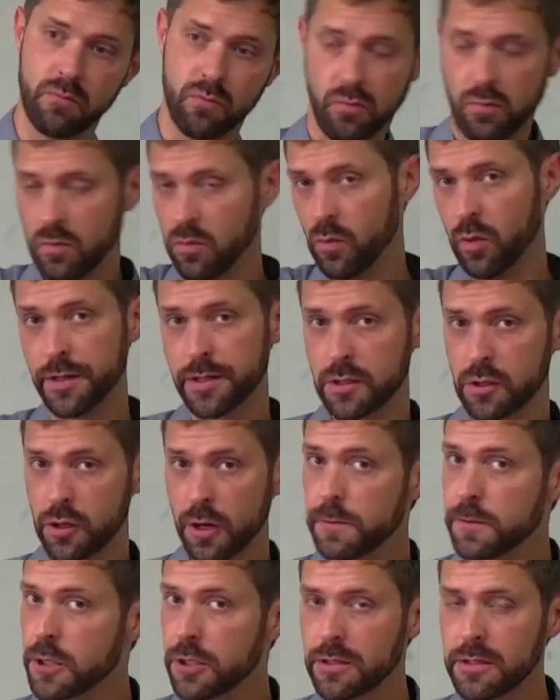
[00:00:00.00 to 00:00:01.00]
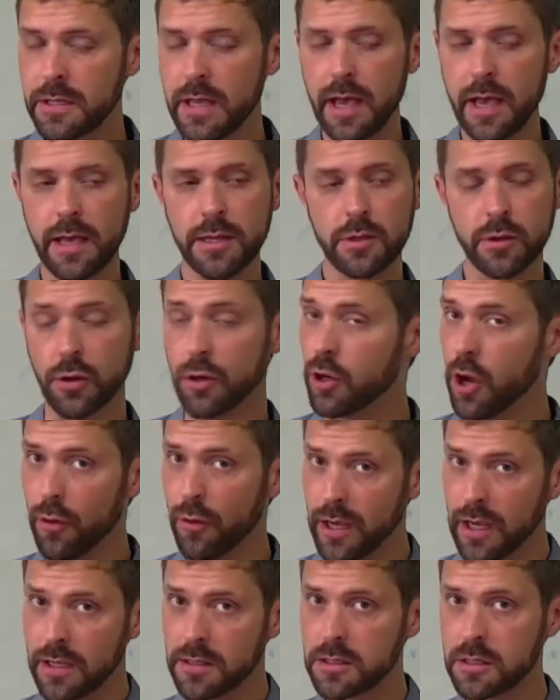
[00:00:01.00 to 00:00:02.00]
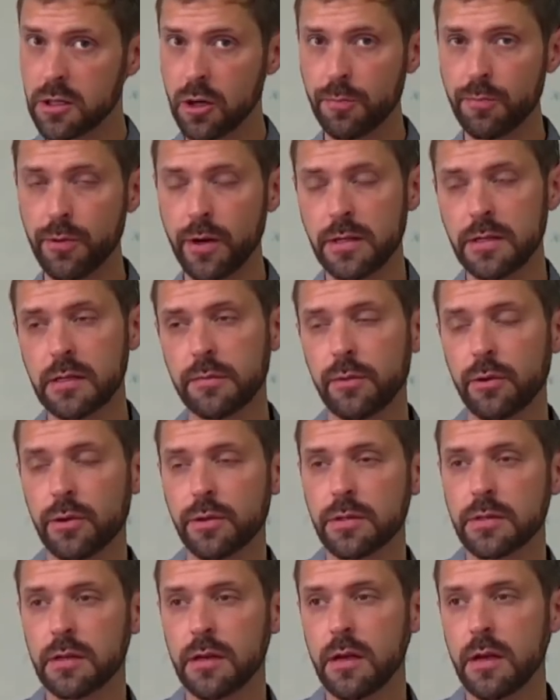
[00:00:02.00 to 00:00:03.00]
what Scripture says or go against your principles,